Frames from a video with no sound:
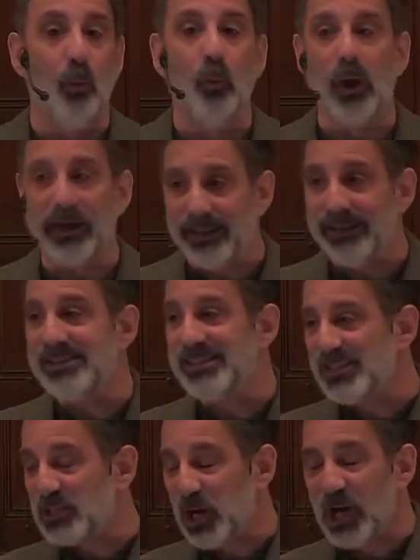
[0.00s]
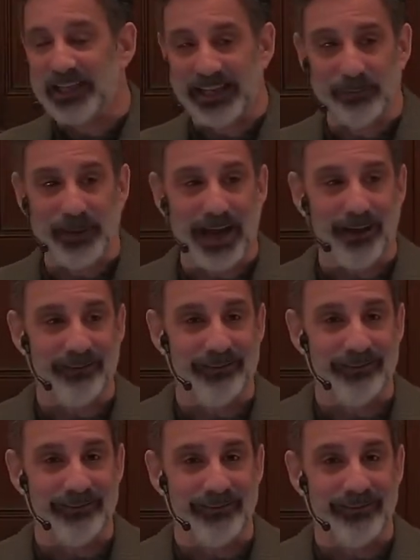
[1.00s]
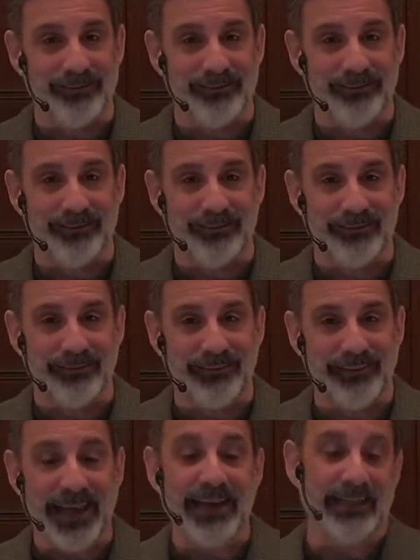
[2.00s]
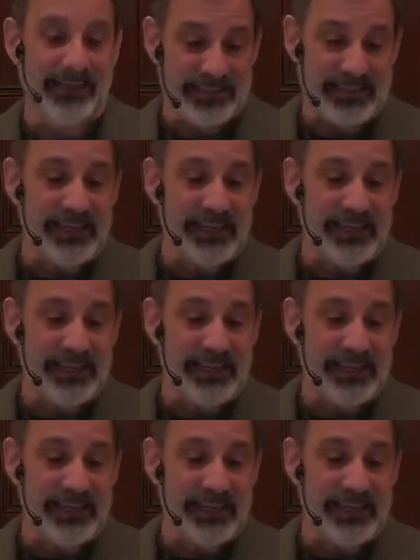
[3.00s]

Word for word: what it is he's talking about. And it's